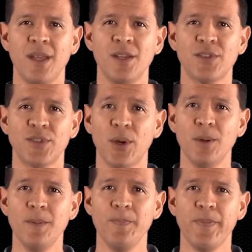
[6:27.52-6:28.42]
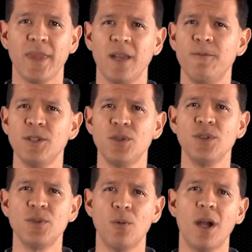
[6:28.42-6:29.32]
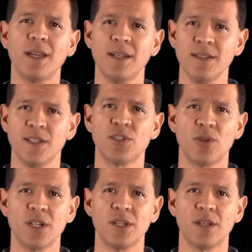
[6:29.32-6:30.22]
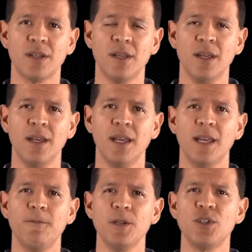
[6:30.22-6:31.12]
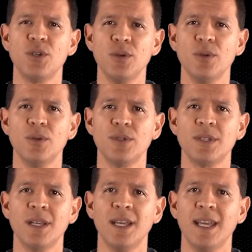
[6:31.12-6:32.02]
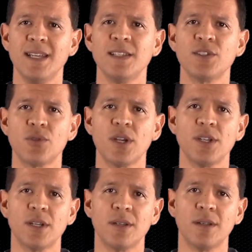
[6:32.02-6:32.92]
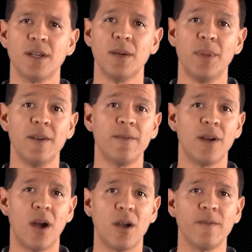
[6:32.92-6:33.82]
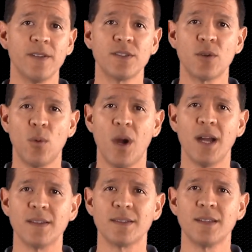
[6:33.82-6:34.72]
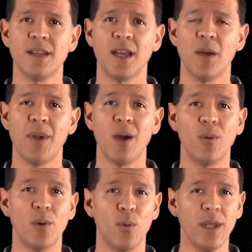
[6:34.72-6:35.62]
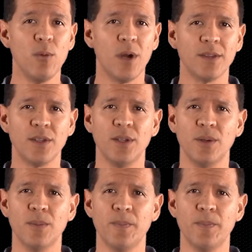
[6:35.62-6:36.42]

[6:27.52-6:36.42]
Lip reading: So, if we choose to walk in his instruction, if we choose his instruction above our physical wants, about what we want to do,